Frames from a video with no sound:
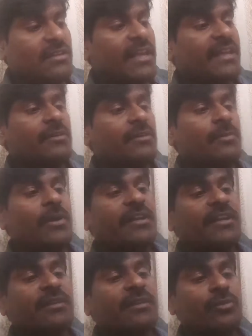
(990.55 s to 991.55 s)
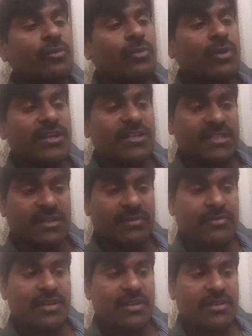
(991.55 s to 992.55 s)
like platinum, gold and
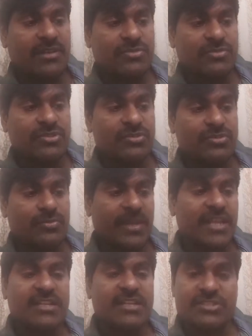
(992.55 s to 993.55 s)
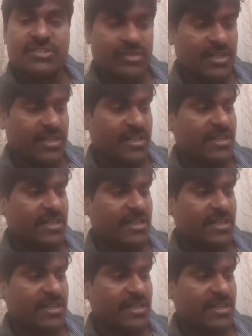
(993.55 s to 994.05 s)
silver are used to make jewelry.